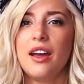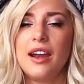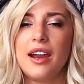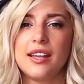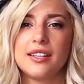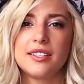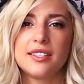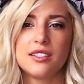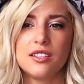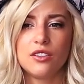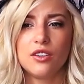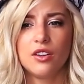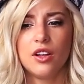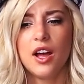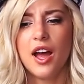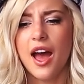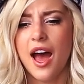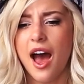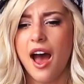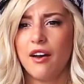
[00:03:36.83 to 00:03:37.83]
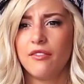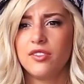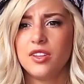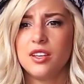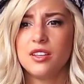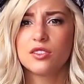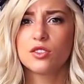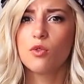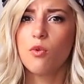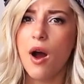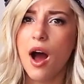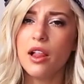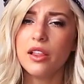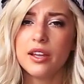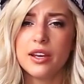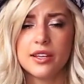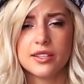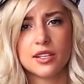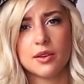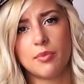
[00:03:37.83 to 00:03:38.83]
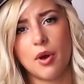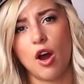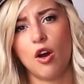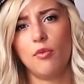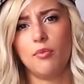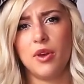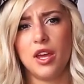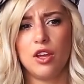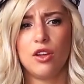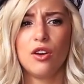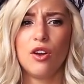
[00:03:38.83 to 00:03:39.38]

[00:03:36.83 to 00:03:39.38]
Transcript: and I still have these qualities about me,